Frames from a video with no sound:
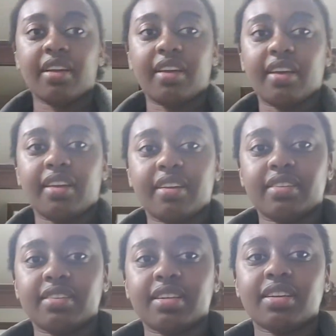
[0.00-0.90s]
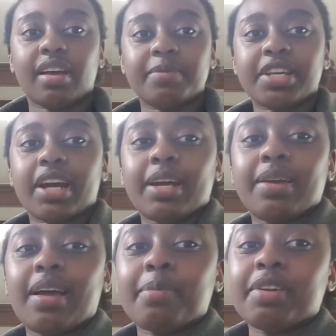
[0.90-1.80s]
And I'm sorry,
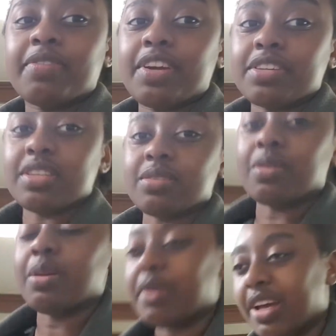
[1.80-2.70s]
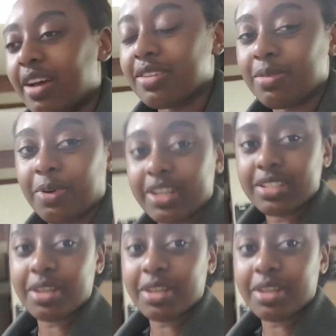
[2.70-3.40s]
I'm gonna finish the story, but I also want to